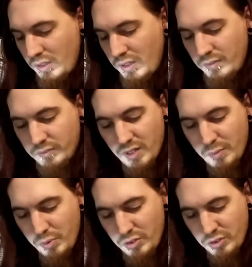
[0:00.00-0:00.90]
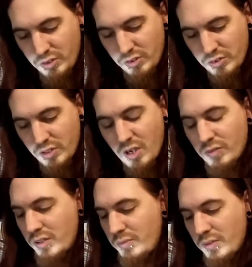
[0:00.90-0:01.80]
Um, and I'm pretty sure it's just a
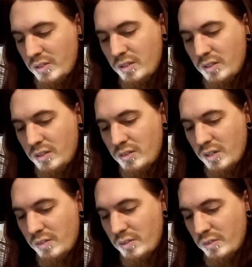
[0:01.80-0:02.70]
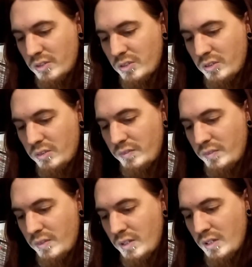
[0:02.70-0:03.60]
cover. It's not even an original.
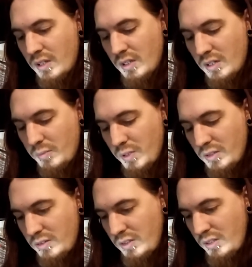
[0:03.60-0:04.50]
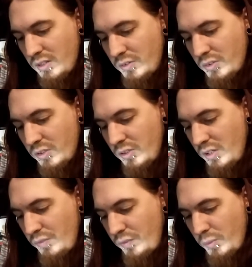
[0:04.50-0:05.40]
But uh, it was good
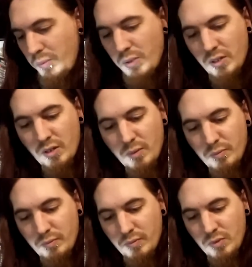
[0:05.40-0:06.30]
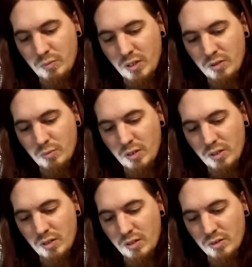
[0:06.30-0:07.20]
enough for me to pick it up and spend
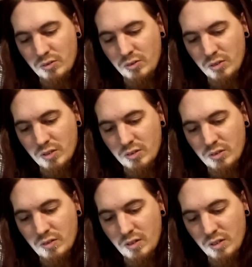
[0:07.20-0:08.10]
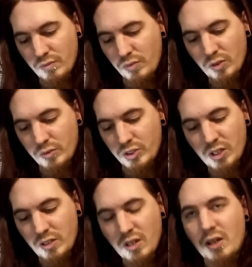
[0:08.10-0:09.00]
money on a two-disc thing full of
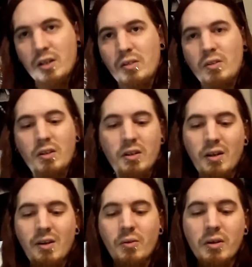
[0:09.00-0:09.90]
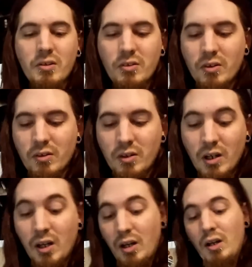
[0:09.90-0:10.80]
shit that I didn't even need to get anyway. So
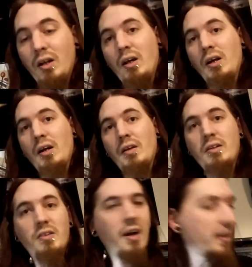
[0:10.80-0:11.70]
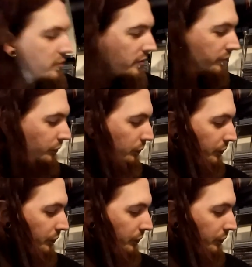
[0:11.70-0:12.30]
there's that.